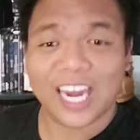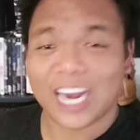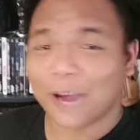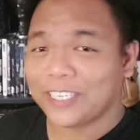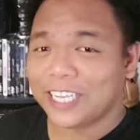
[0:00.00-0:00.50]

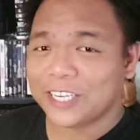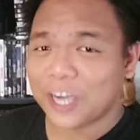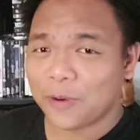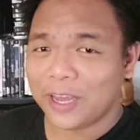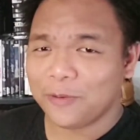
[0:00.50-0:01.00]
Now, I did
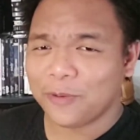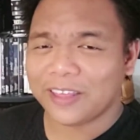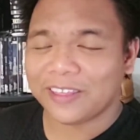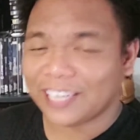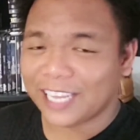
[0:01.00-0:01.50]
go in
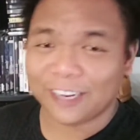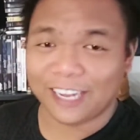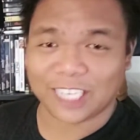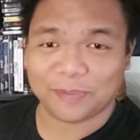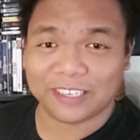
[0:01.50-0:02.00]
with little
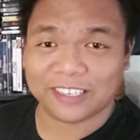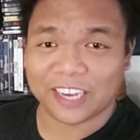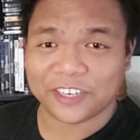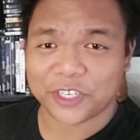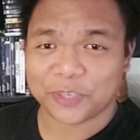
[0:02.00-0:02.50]

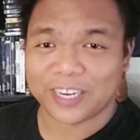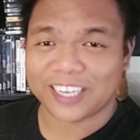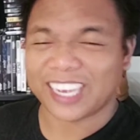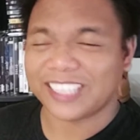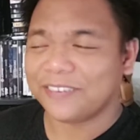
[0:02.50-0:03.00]
expectations
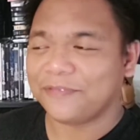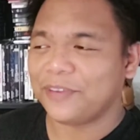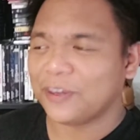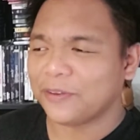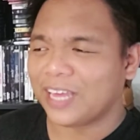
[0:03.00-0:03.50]
because I did
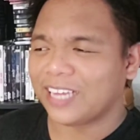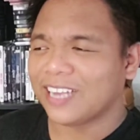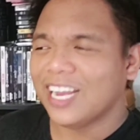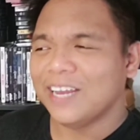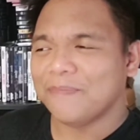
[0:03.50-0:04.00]
feel that
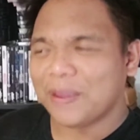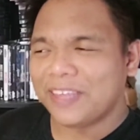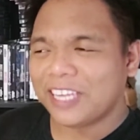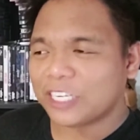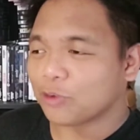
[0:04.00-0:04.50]
maybe
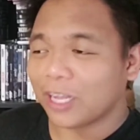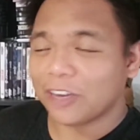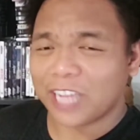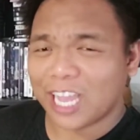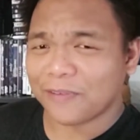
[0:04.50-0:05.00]
the
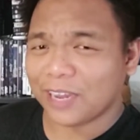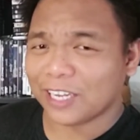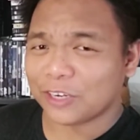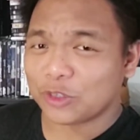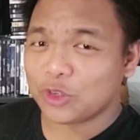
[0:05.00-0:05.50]
trailer gave a
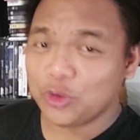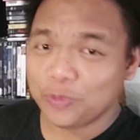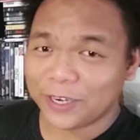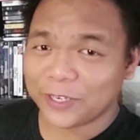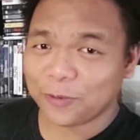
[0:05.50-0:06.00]
little too
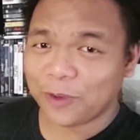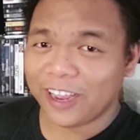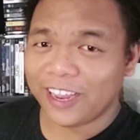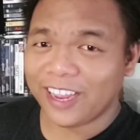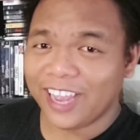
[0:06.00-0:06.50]
much
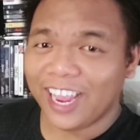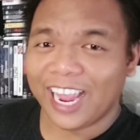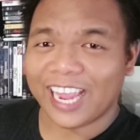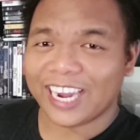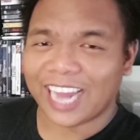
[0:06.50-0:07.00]
away,
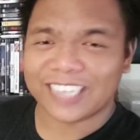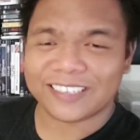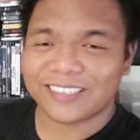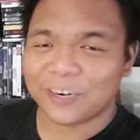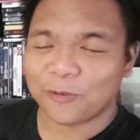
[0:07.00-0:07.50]
and I
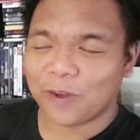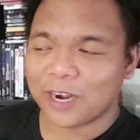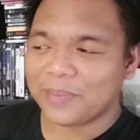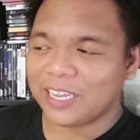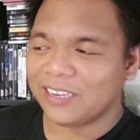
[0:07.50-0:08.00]
just didn't want
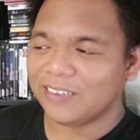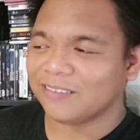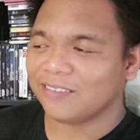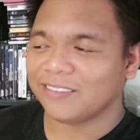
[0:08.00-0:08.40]
to be